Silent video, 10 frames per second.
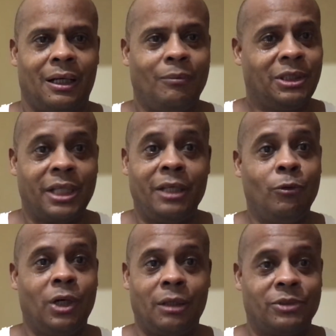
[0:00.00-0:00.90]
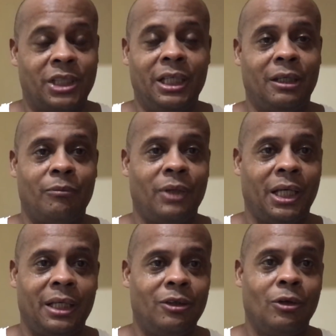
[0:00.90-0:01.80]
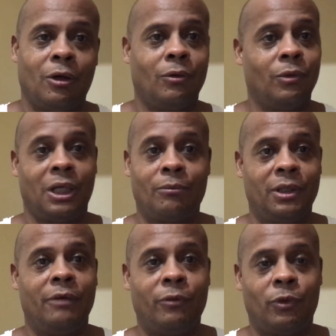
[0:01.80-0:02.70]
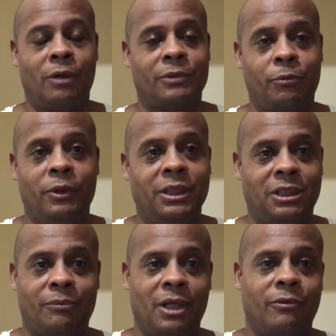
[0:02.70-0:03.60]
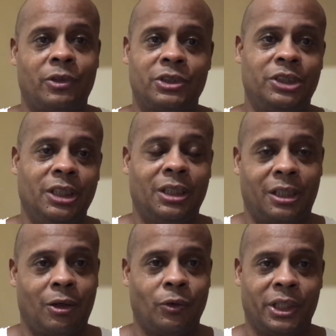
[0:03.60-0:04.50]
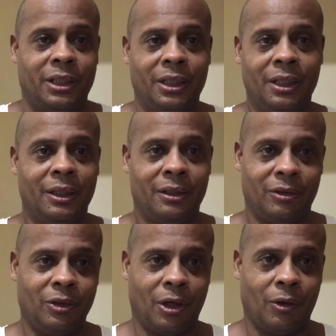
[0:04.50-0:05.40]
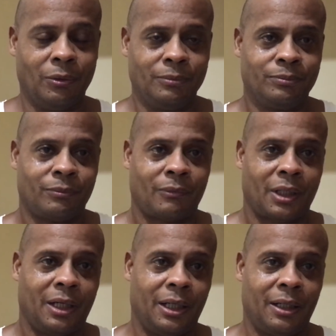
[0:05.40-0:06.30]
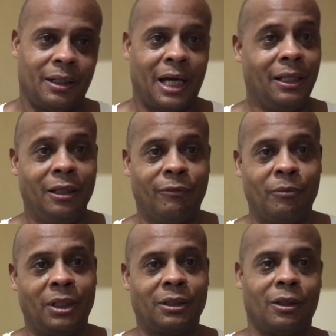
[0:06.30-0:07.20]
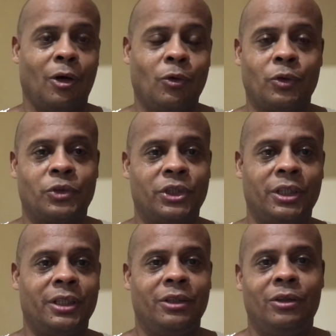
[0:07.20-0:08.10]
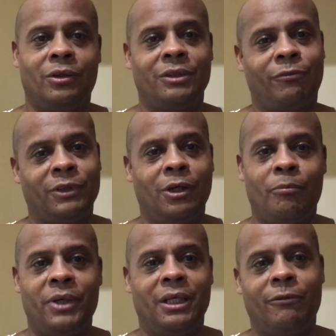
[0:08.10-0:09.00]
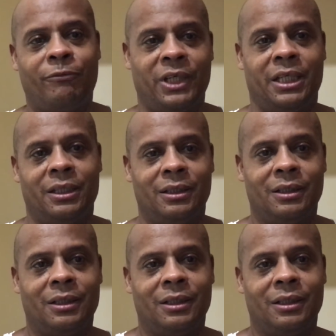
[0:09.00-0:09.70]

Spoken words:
I'm going to tell you what I'm seeing, man. You know, what I'm living, what I'm experiencing. I'm never going to sugarcoat it, you know. I live among the locals here, you know, it's for your benefit.